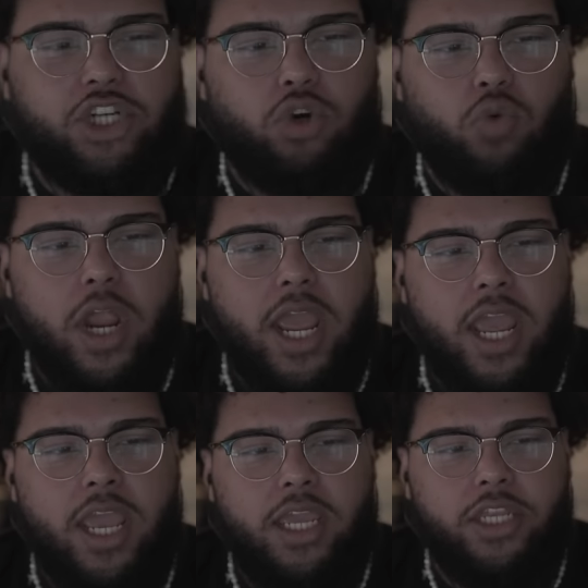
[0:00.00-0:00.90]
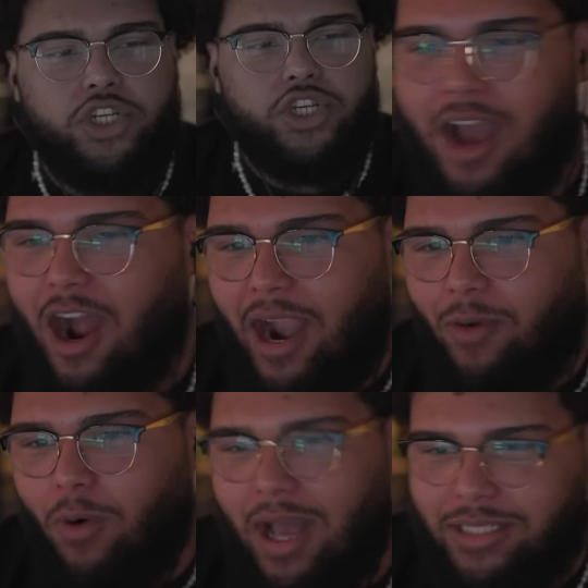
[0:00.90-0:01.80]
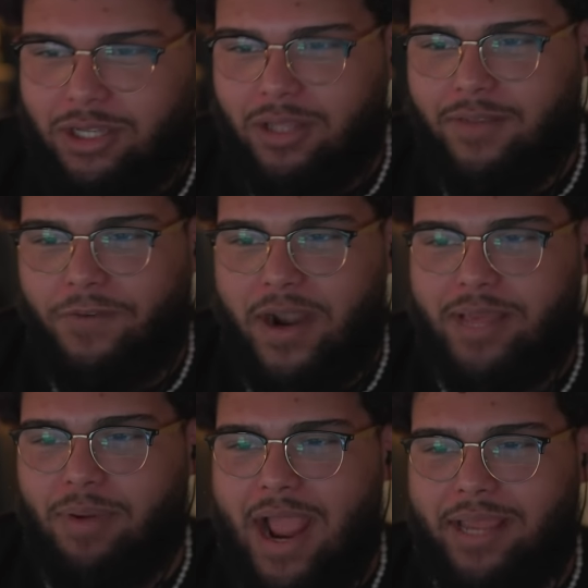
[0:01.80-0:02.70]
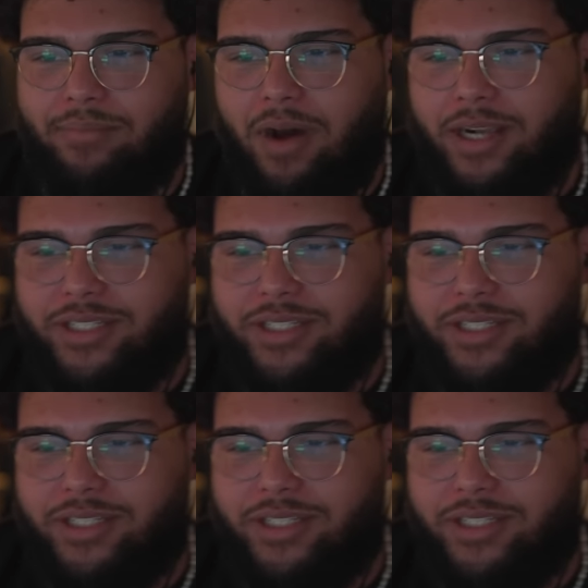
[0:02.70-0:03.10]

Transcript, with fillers: Cringe. All right, well, I installed the Freddy Bracken mod